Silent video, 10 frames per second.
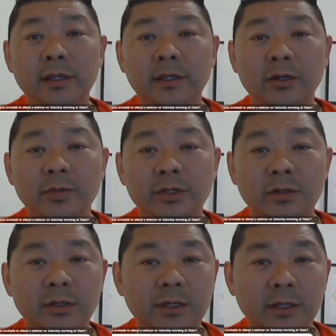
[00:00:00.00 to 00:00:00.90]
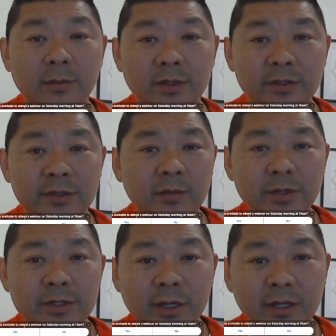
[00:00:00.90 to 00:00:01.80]
And I'll be talking about the
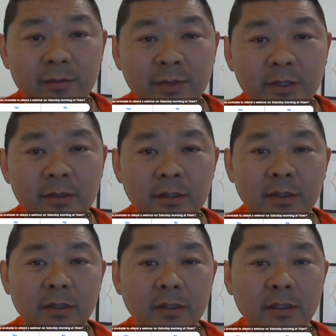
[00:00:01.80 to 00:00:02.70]
summary statement,